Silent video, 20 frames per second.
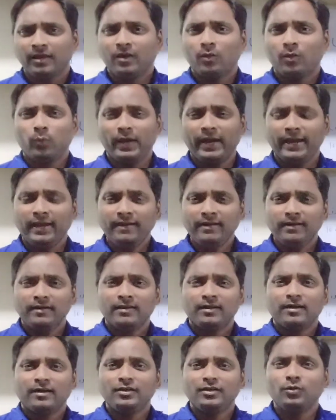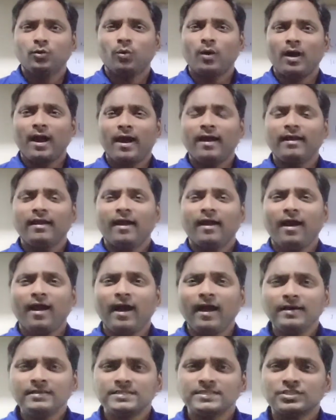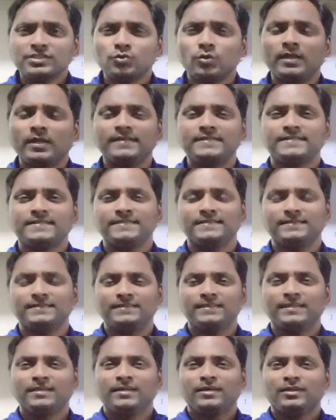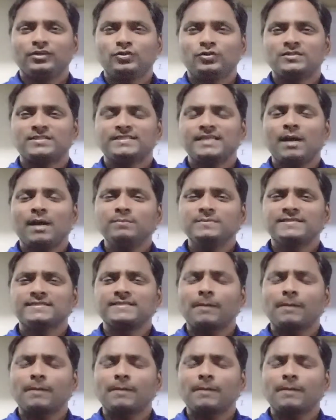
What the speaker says: where you are asked to listen to some